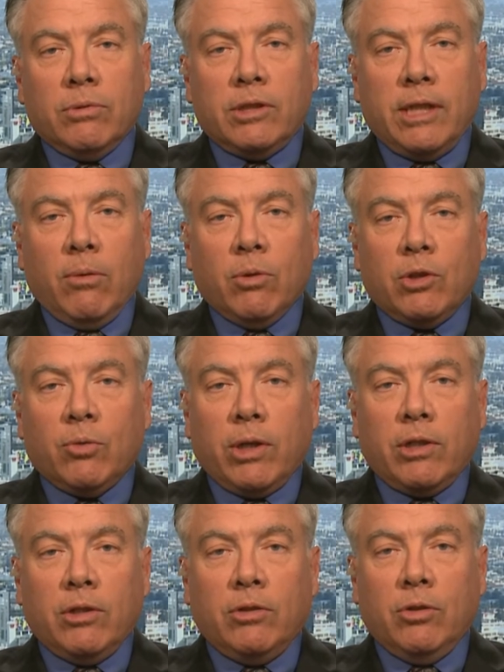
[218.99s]
stay
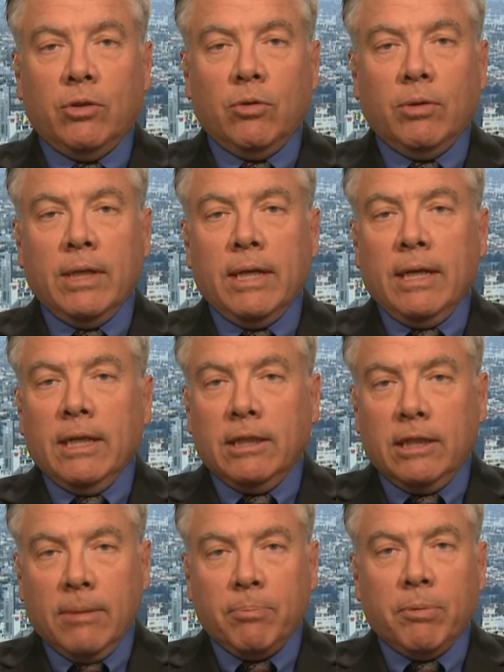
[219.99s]
restricted to
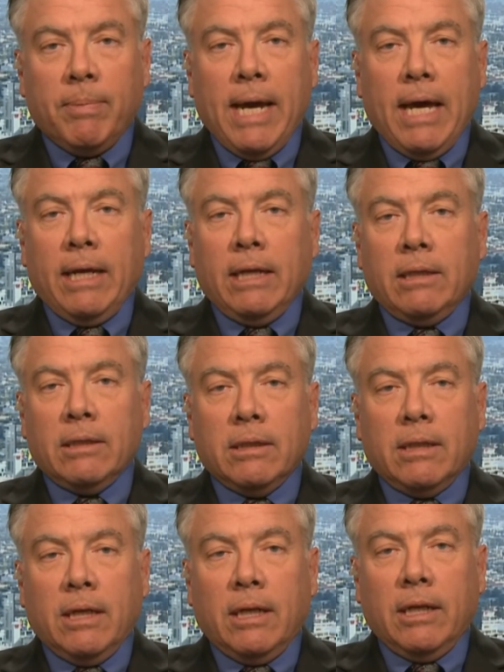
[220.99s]
diplomatic
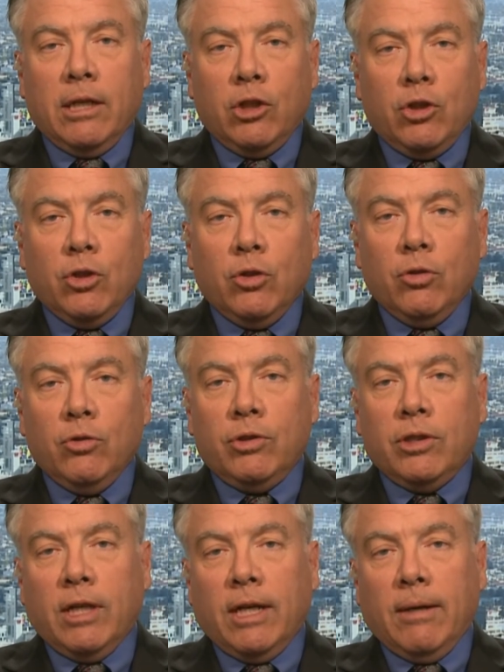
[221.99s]

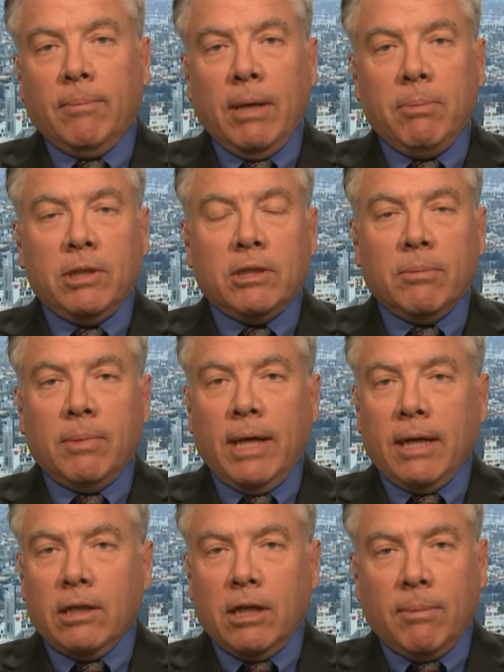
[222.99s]
issues, maybe some
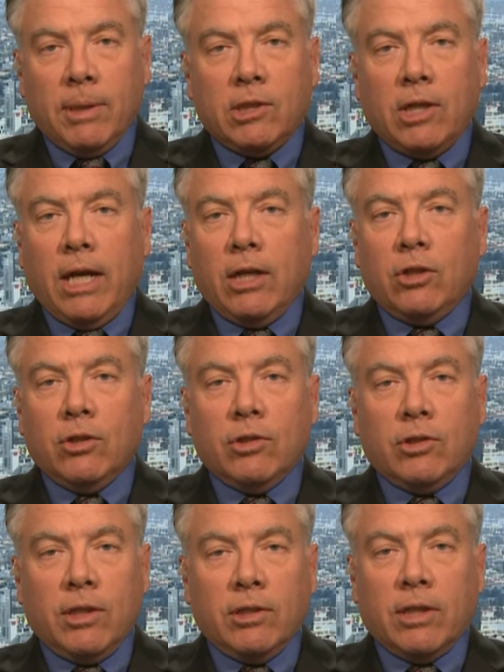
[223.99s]
economic
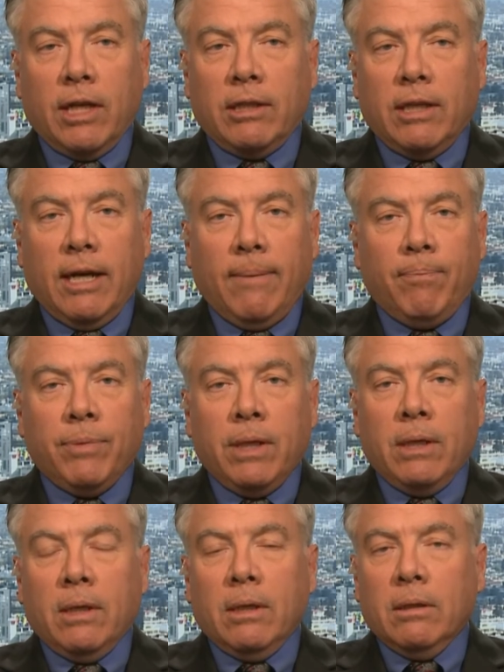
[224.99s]
sanctions, things like that.
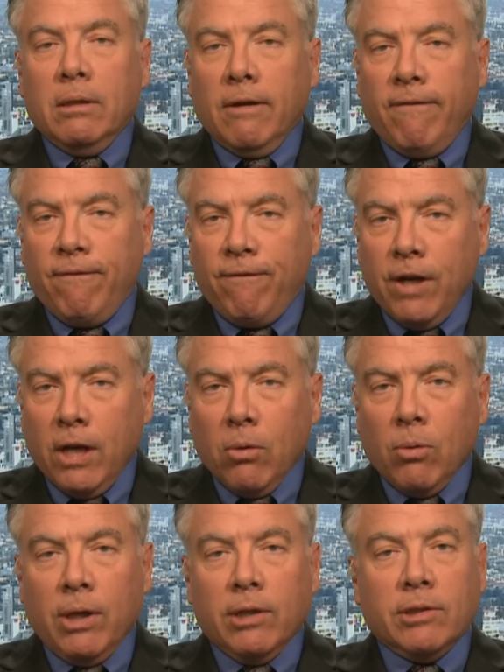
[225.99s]
The
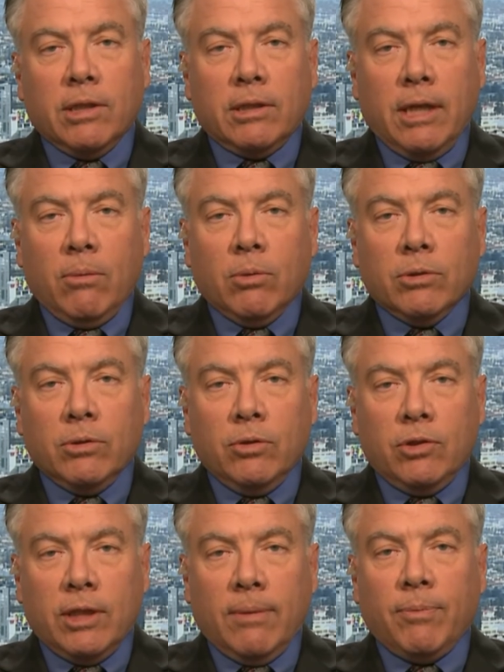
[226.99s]
fear is that they will
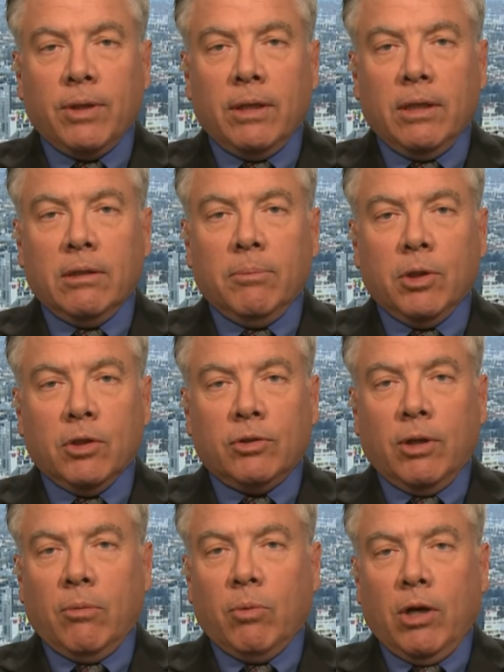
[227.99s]
do something in the
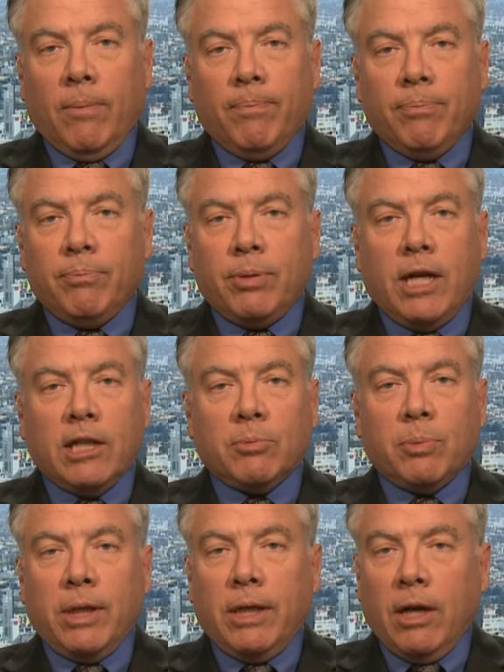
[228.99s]
military realm,
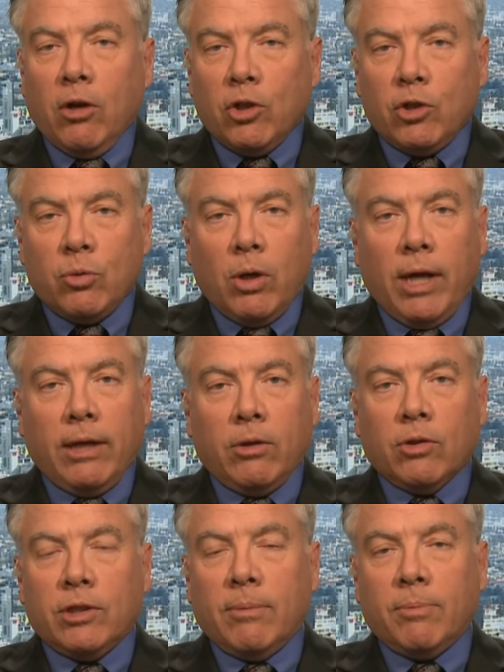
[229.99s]
possibly an airstrike
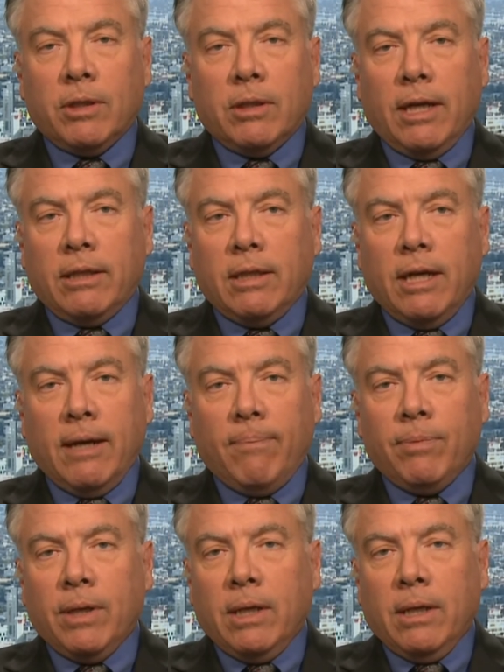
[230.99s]
or something like
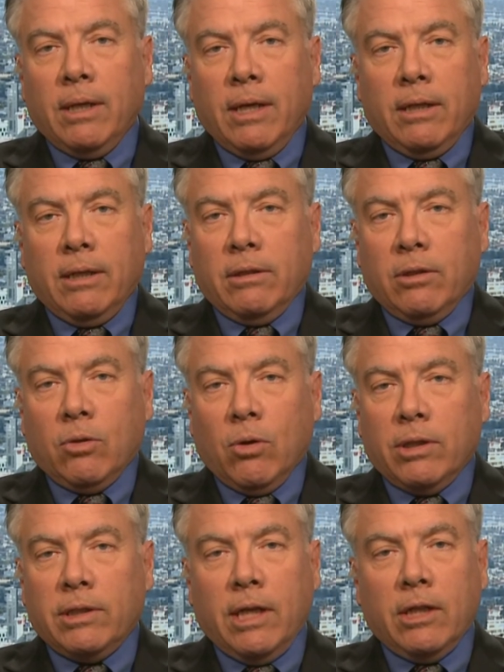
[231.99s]
that. And in the
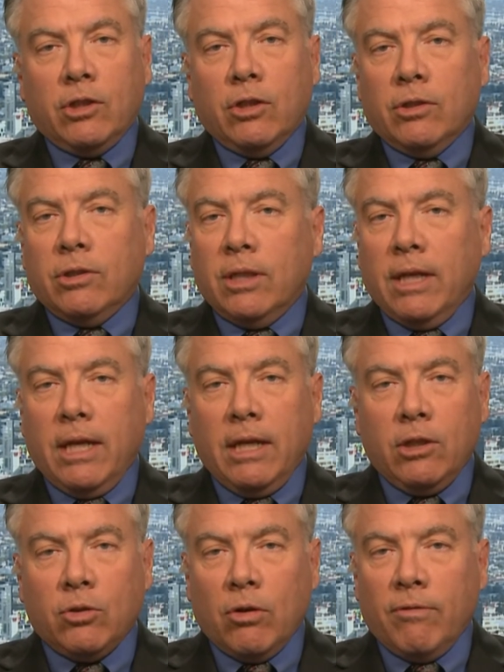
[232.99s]
current tensions,
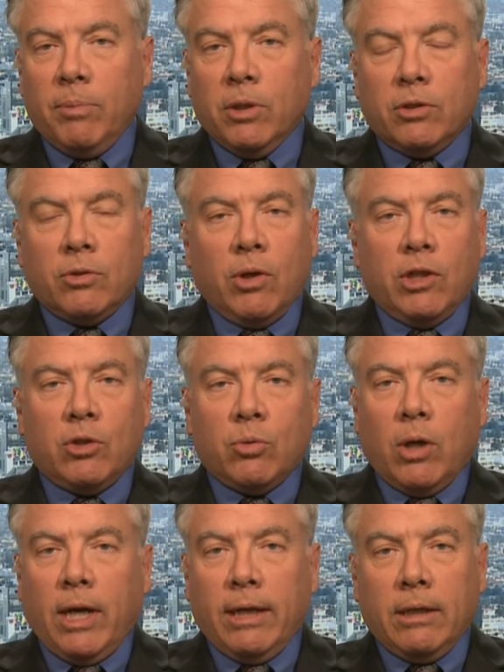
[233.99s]
any sort of military
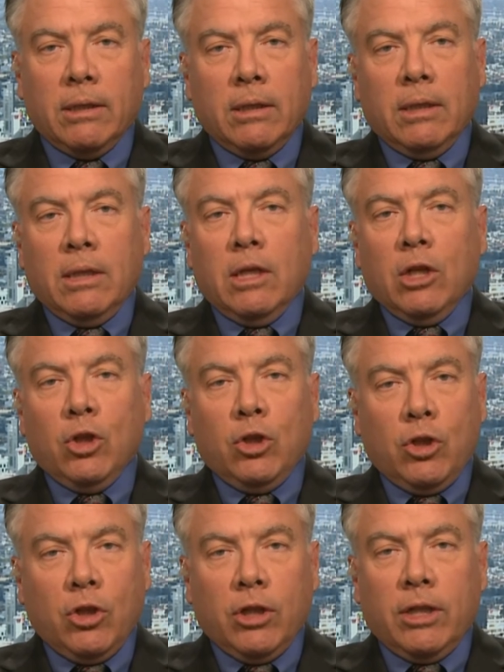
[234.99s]
strike
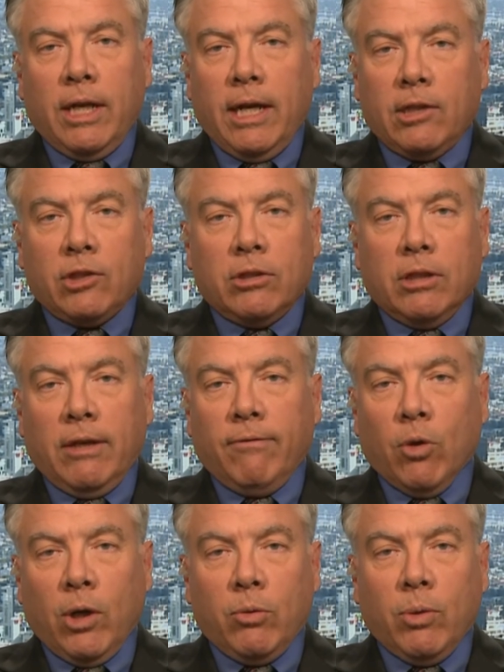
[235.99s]
could escalate
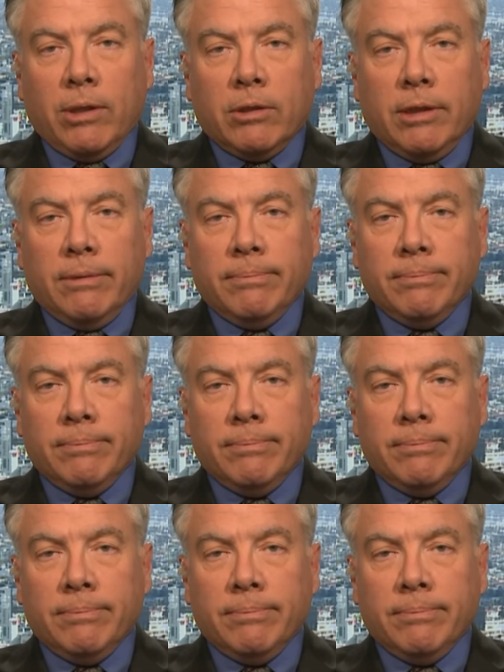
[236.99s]
very quickly.